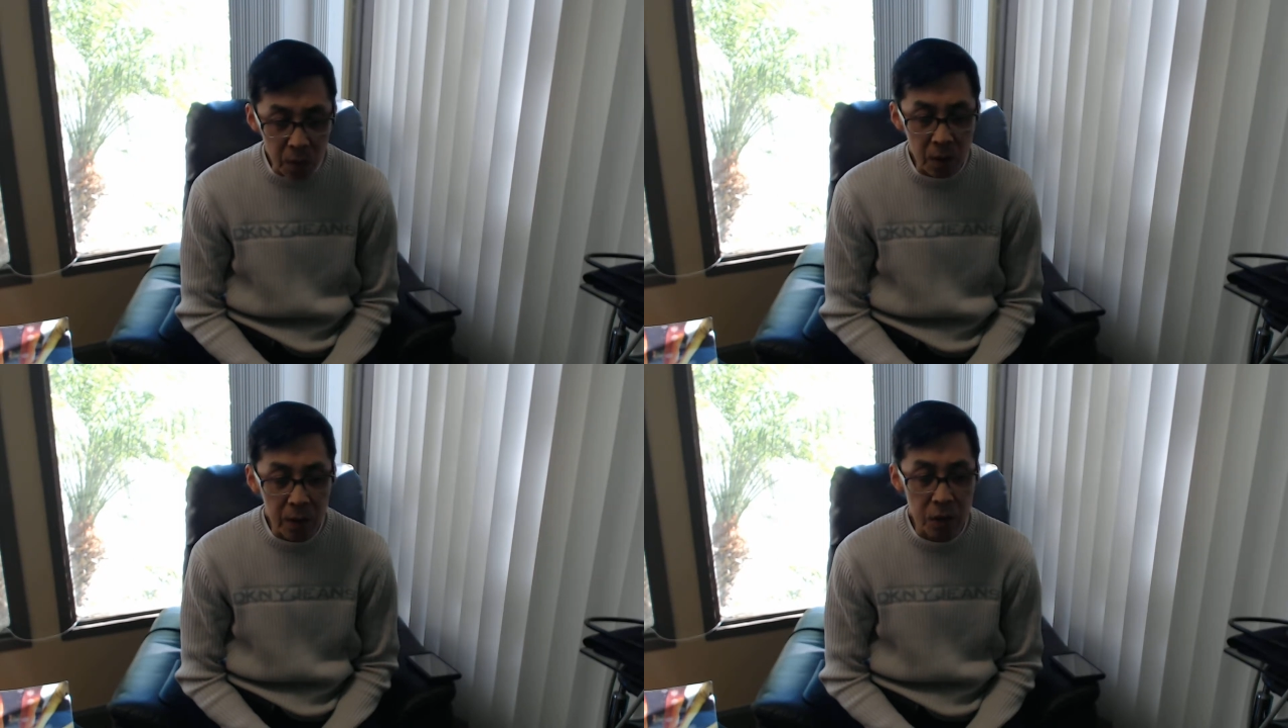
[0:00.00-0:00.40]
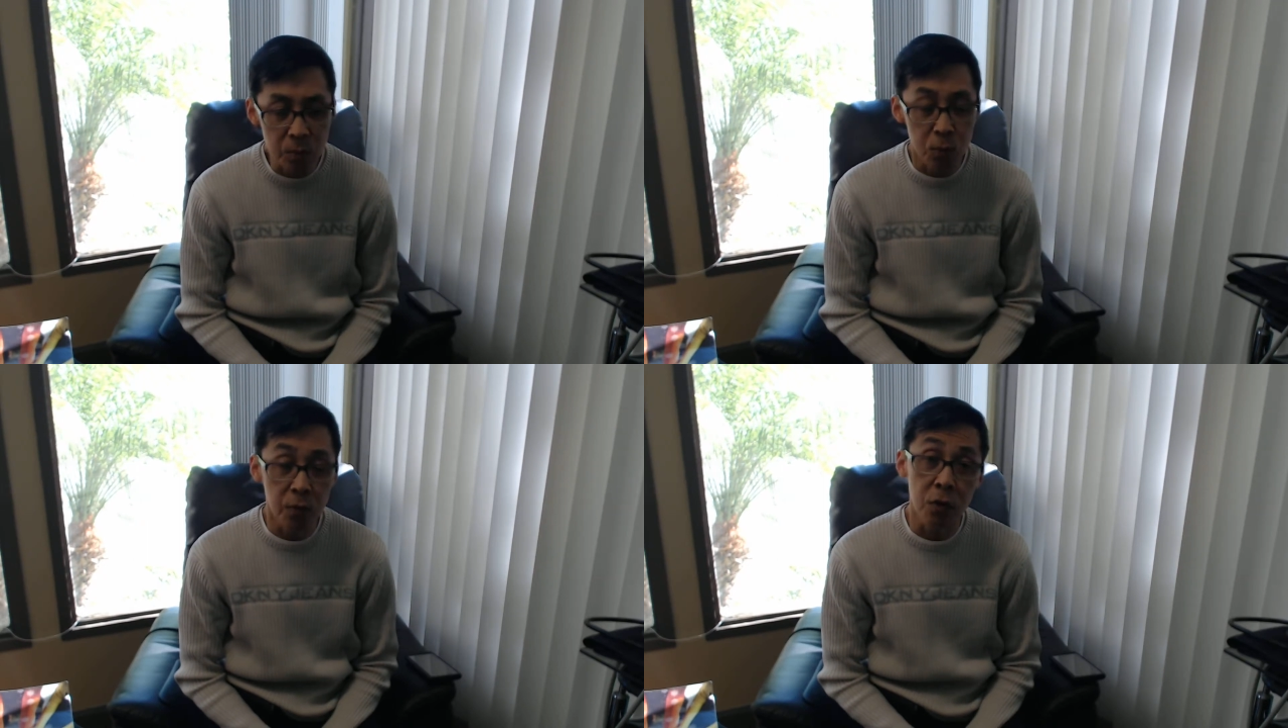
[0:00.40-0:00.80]
It's
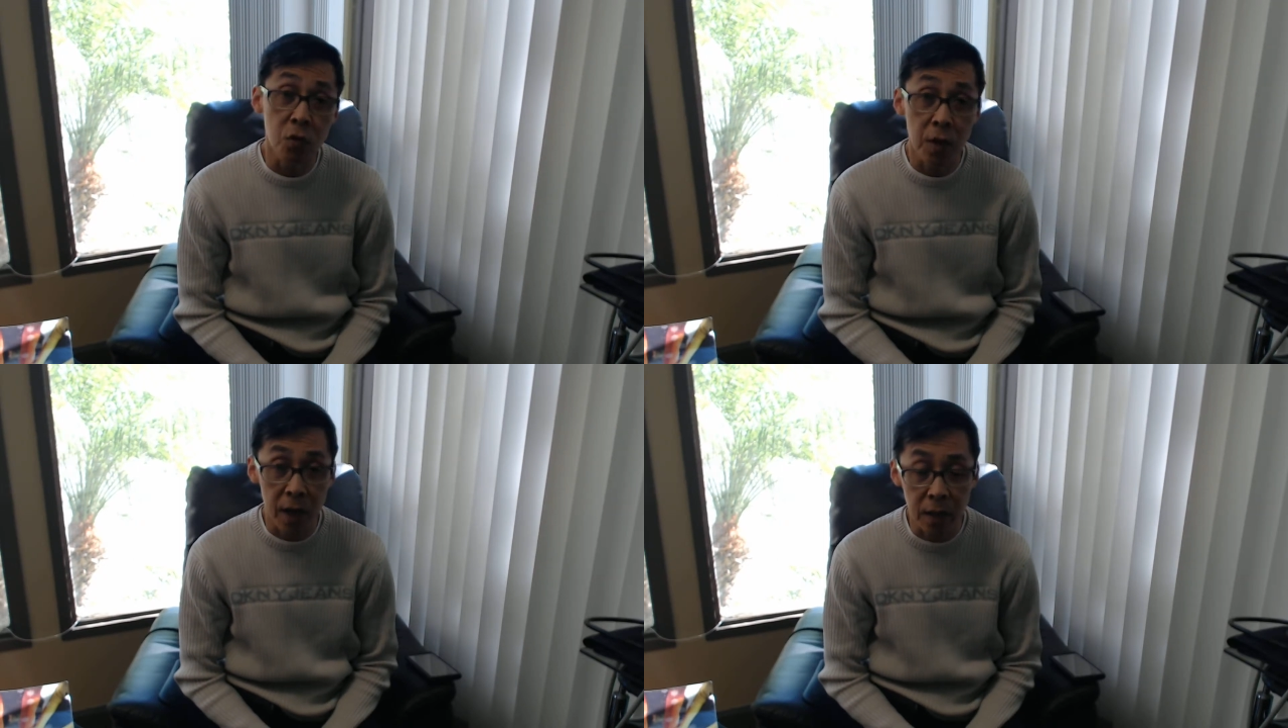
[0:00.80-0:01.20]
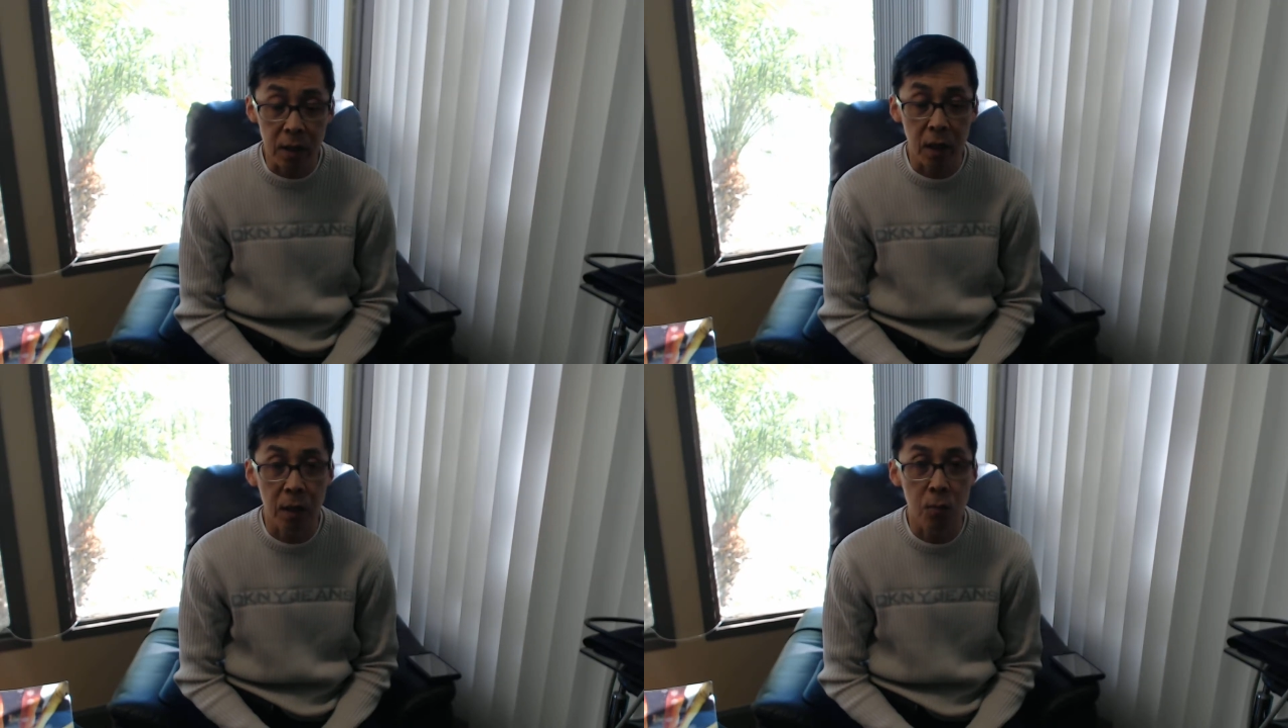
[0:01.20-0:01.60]
moving your neck
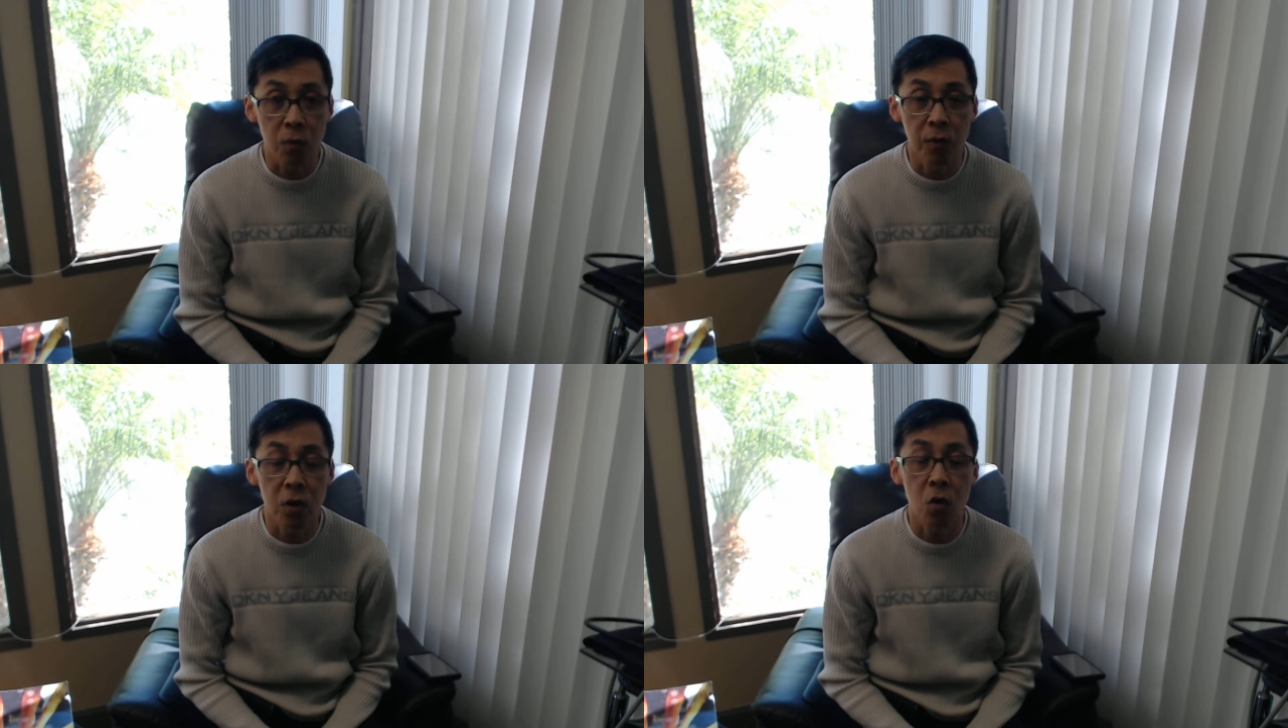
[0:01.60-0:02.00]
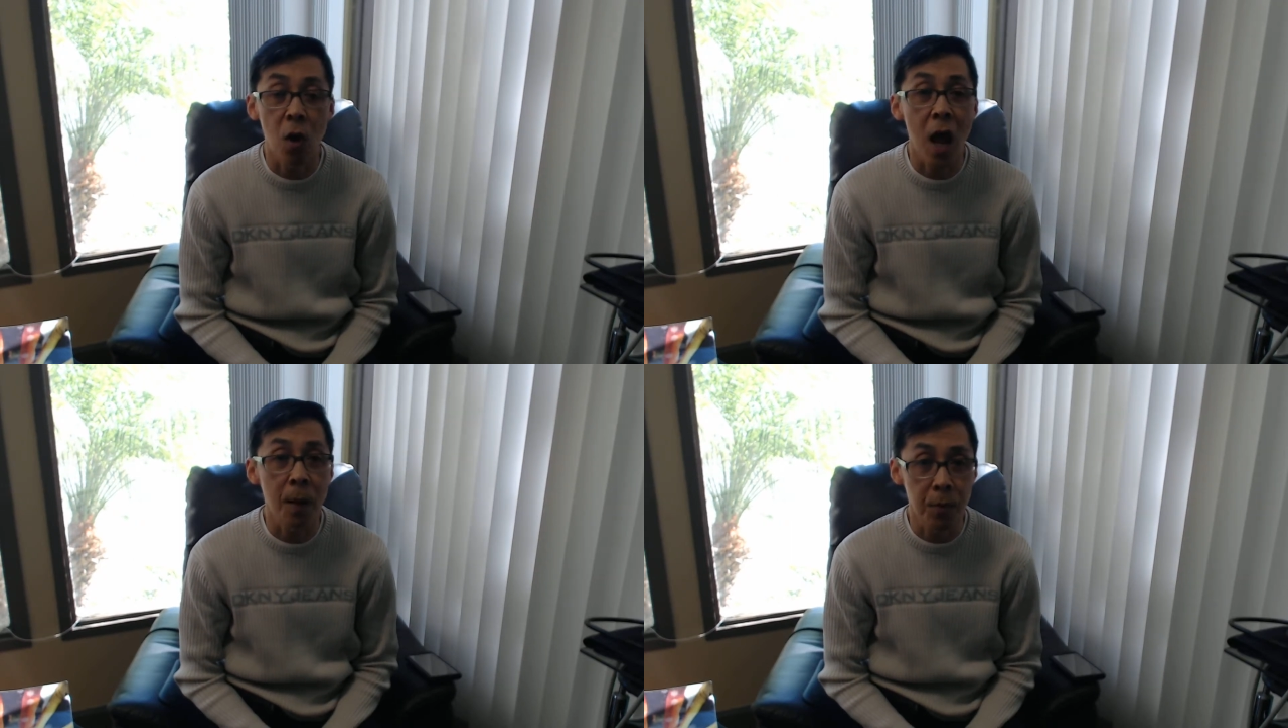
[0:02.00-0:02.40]
and moving your
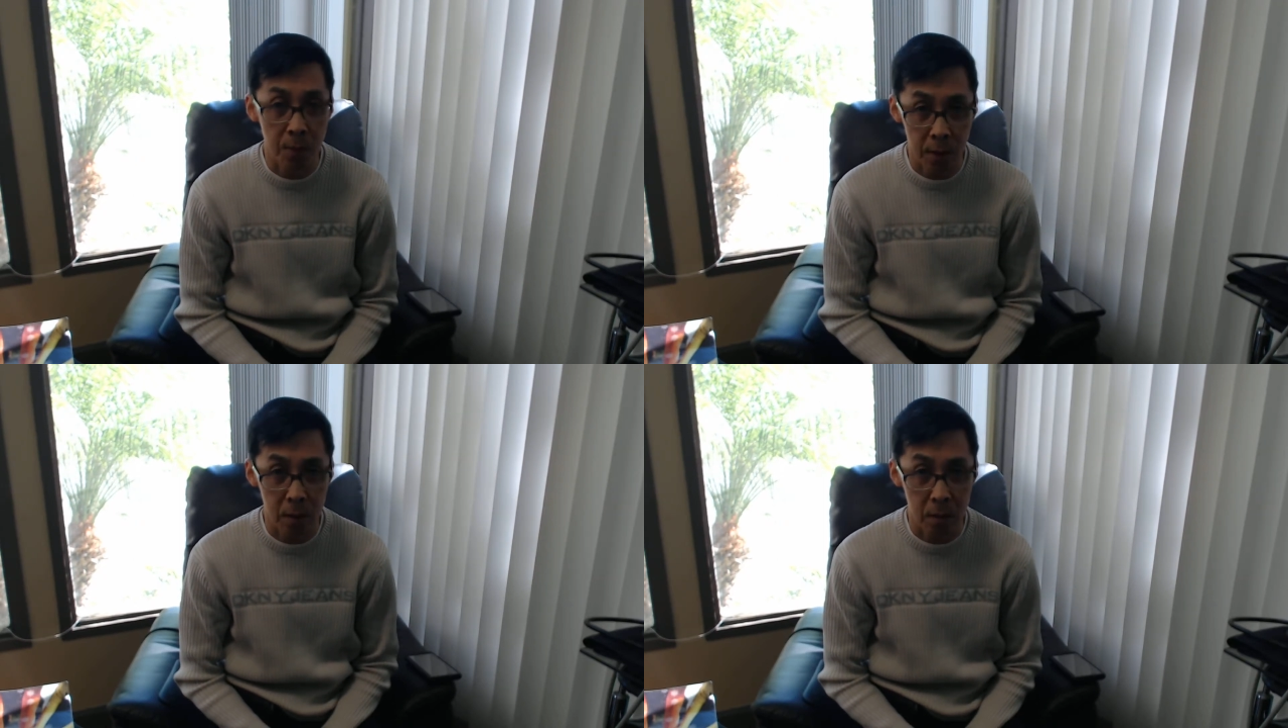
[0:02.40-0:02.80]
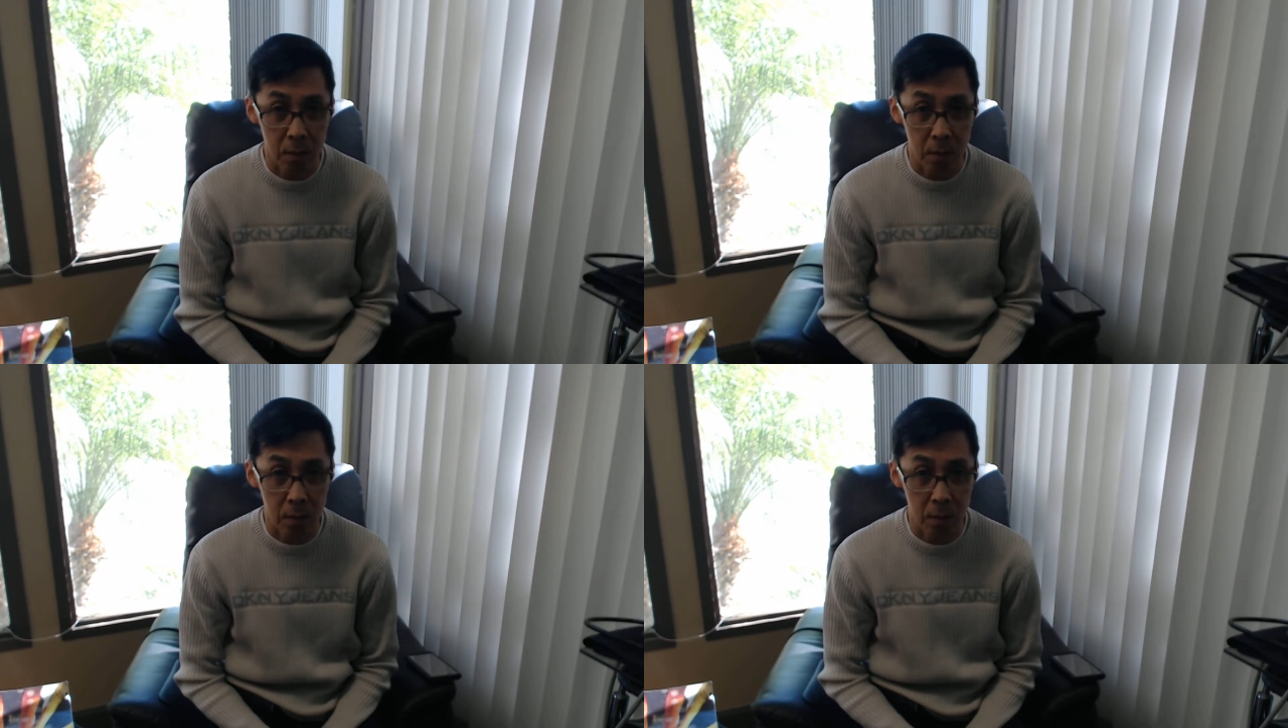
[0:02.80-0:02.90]
abdomen,